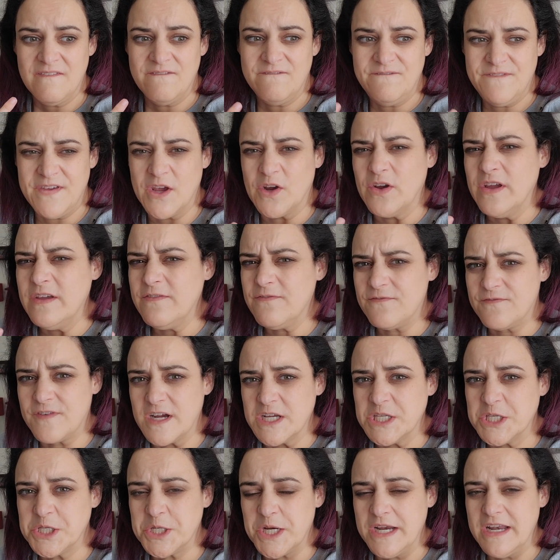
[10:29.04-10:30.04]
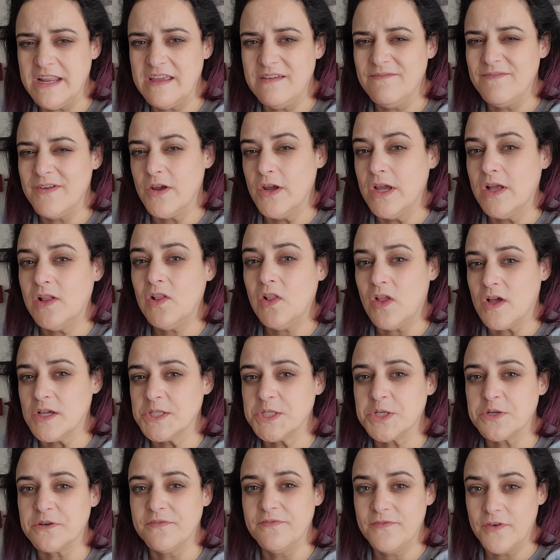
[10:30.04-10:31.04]
very frustrating and very
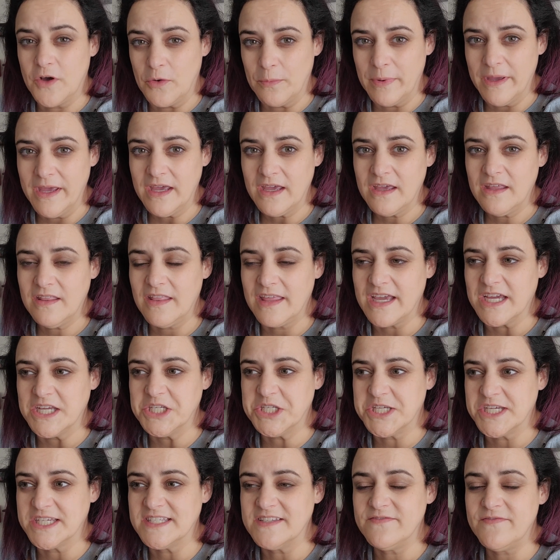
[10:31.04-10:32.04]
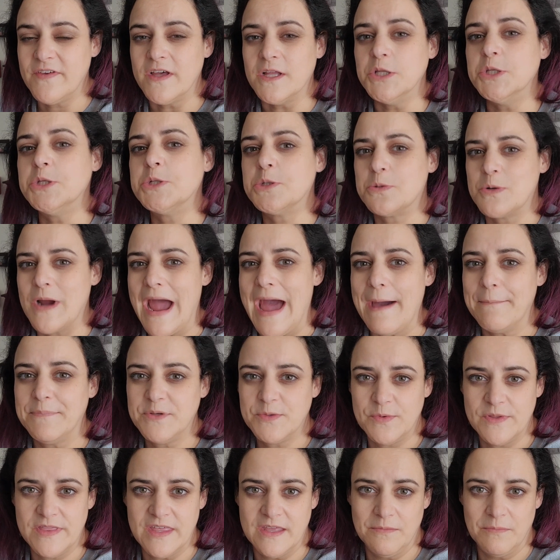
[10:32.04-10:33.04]
claustrophobic. Like I just felt
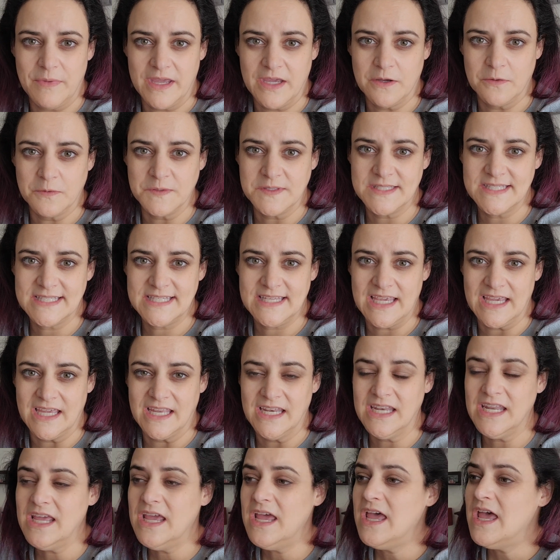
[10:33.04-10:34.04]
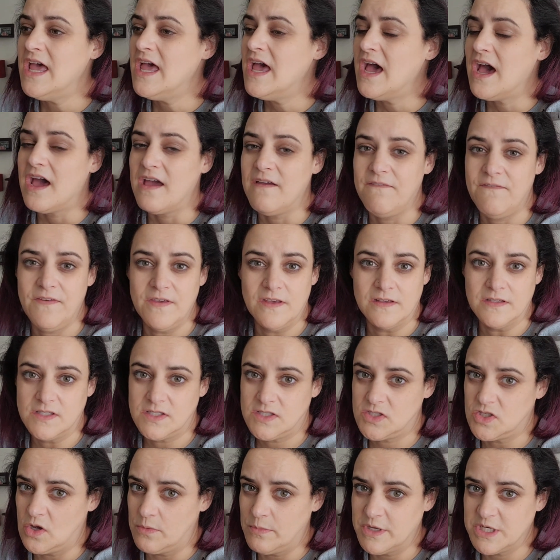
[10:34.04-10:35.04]
trapped within my own skin. I feel
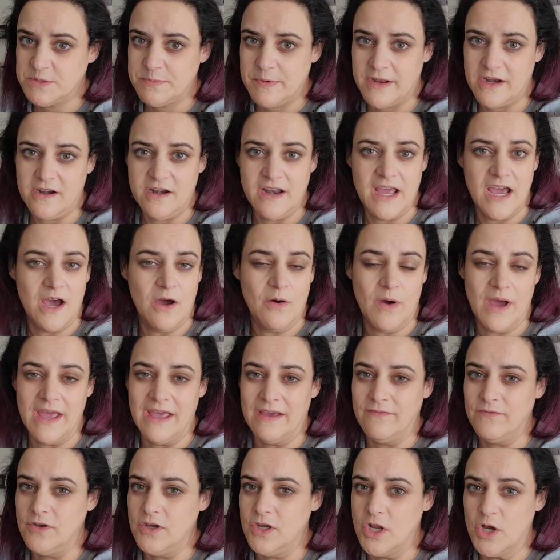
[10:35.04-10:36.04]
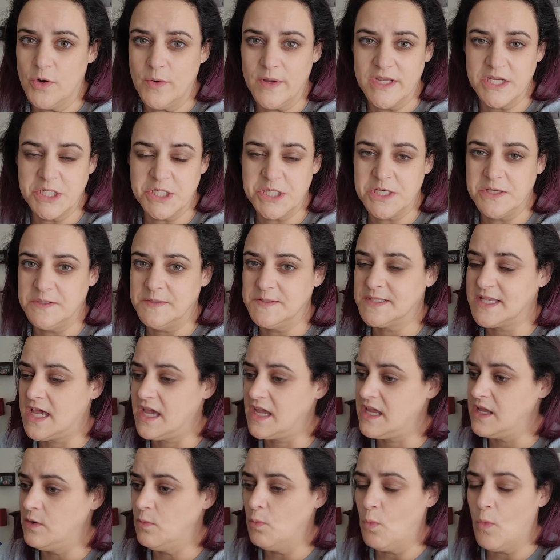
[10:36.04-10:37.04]
so much better now. I have no issues.
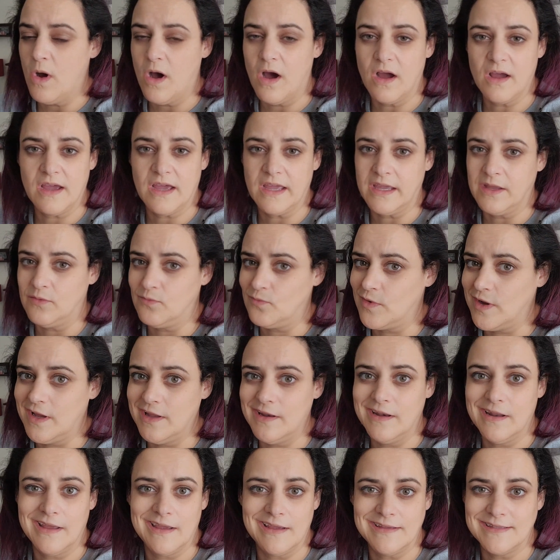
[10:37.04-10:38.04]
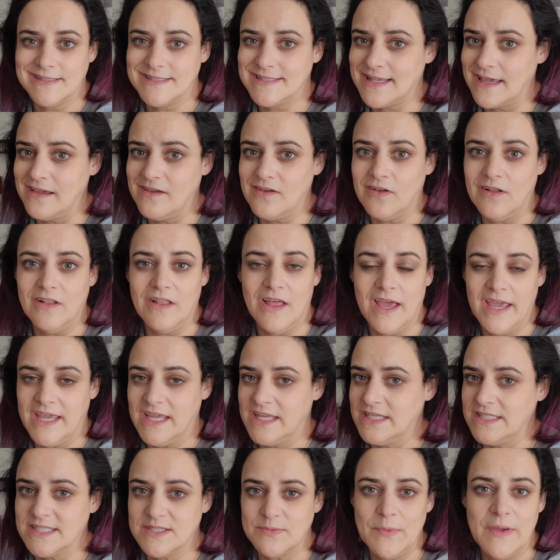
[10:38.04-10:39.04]
I can walk, I can run, I can cycle, I
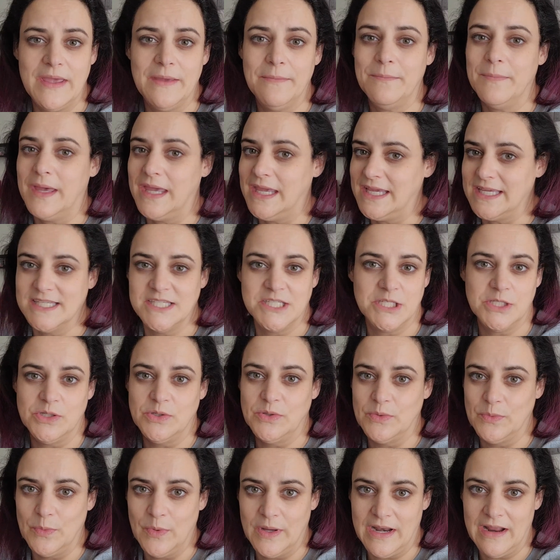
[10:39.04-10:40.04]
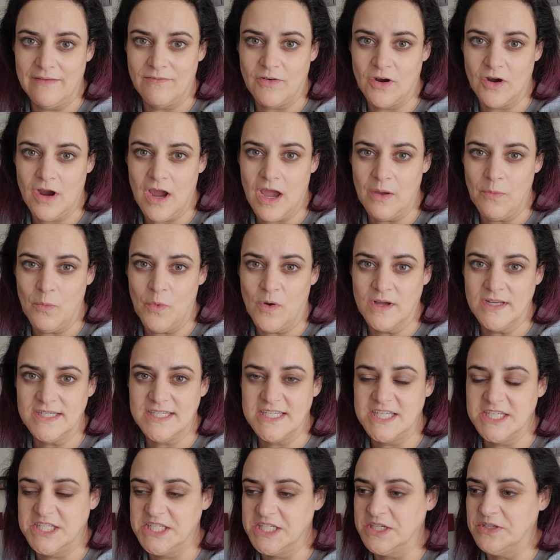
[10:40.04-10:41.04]
can swim, I can do whatever I want
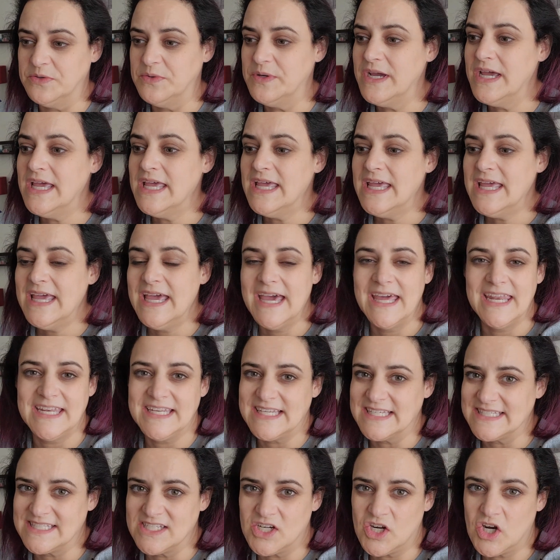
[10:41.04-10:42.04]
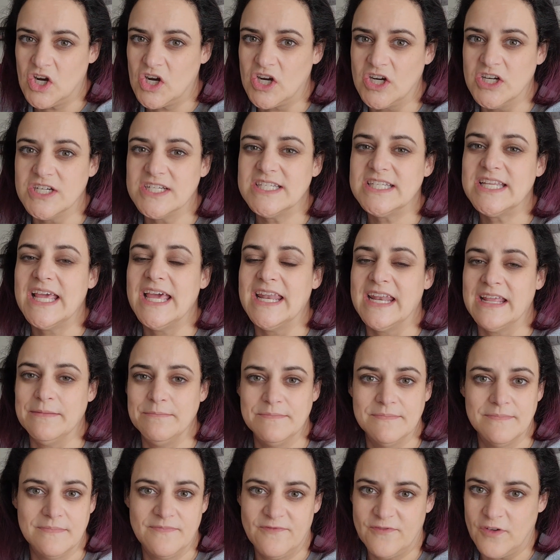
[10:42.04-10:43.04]
to do, and it doesn't hurt, and
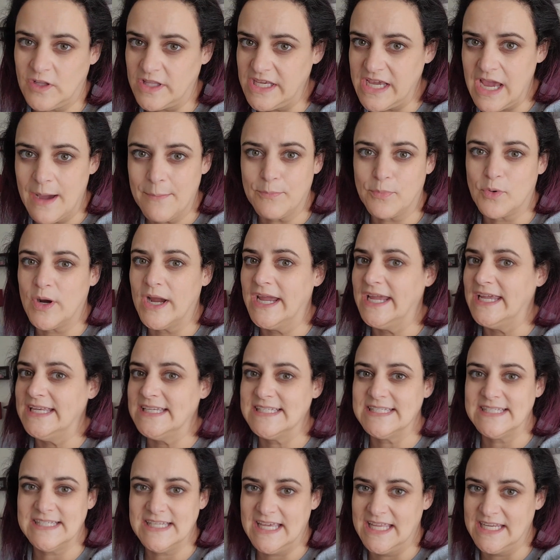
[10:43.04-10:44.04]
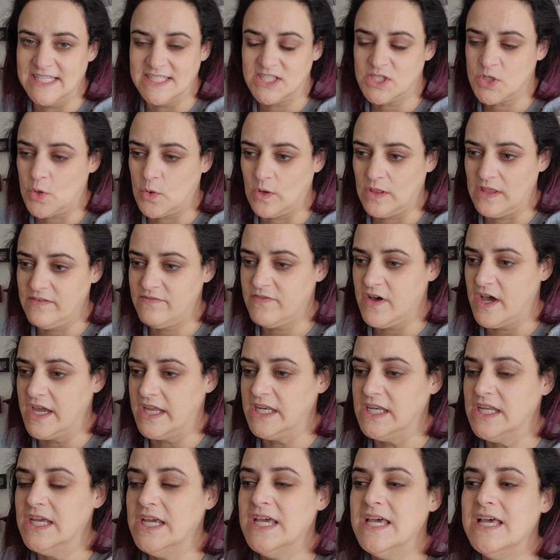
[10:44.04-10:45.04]
I'm fully upright, and it's totally
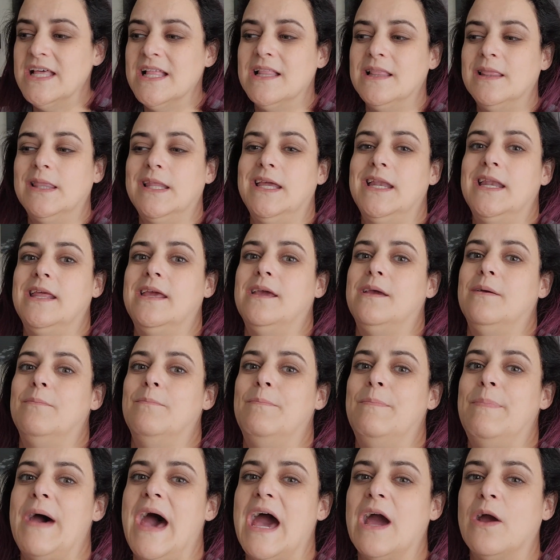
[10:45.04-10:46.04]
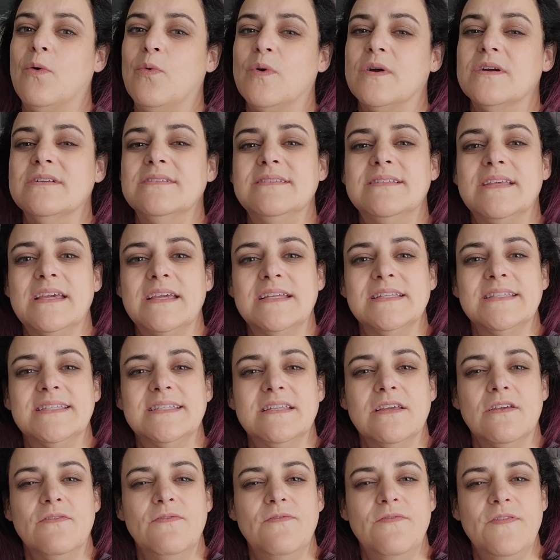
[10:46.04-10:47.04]
fine. Leaning backwards, I can
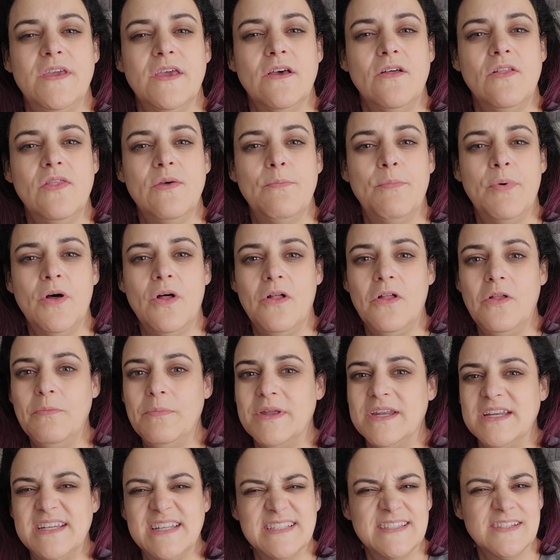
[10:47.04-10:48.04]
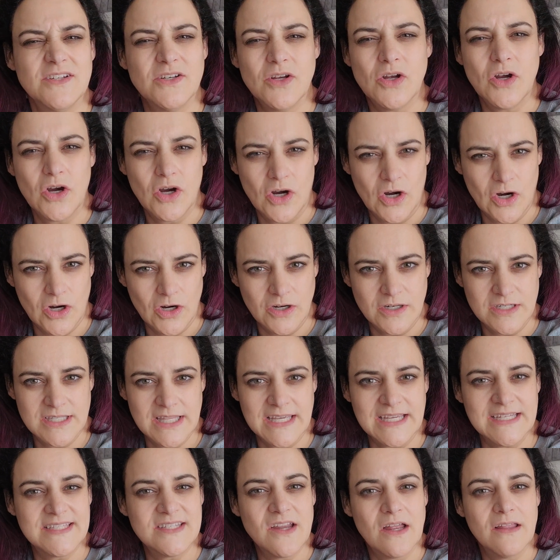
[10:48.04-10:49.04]
still feel the pull, but it doesn't hurt.
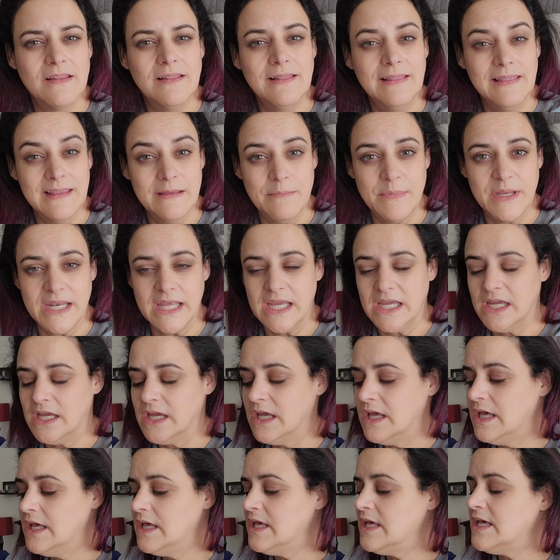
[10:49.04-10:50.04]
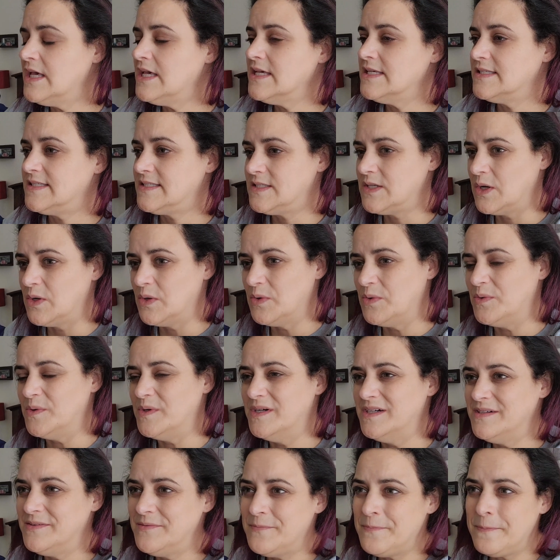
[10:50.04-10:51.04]
Like it's not limiting.
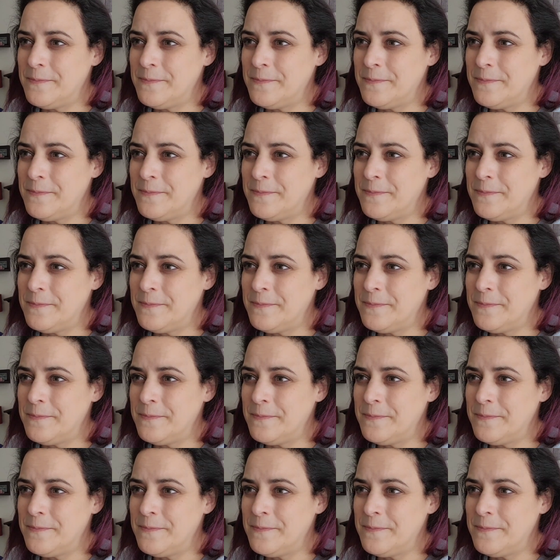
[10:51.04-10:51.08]
So